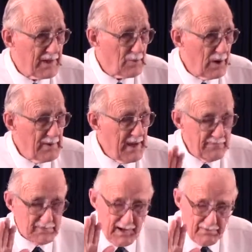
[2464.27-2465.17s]
That's why we
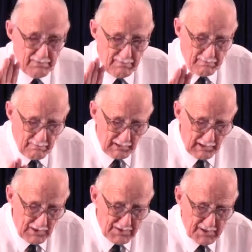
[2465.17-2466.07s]
have to have
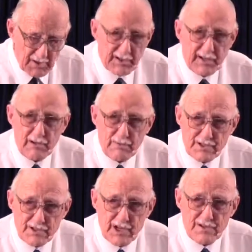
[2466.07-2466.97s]
close
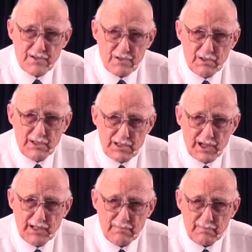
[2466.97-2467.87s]
contact with Jesus all the
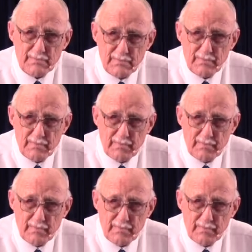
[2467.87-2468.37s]
time.